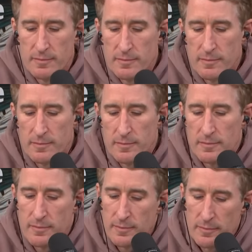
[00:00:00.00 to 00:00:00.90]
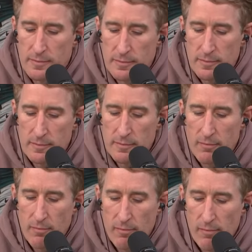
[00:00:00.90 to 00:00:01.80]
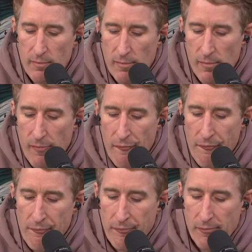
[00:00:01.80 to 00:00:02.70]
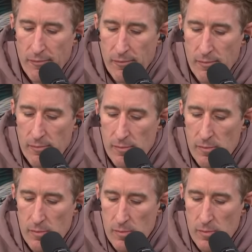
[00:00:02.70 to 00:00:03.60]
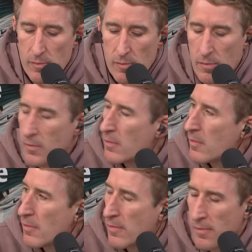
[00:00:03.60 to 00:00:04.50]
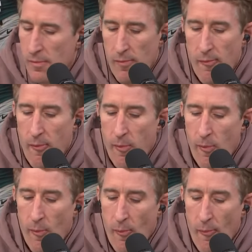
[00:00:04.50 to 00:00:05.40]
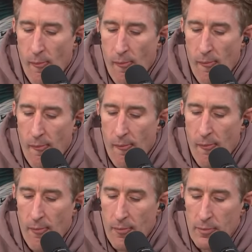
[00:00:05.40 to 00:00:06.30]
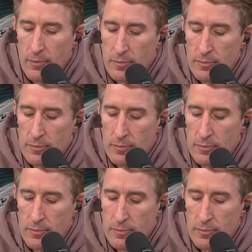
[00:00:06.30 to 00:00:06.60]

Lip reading: (silent)